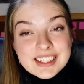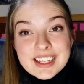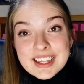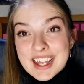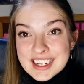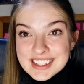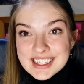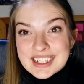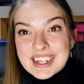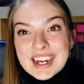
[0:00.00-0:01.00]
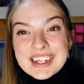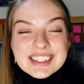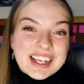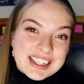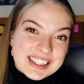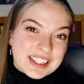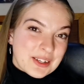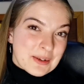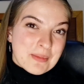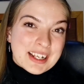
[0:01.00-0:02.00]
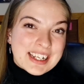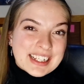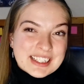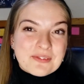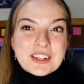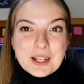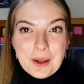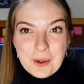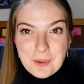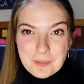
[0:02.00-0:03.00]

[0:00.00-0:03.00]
So that is it guys, I'll see you in my next video.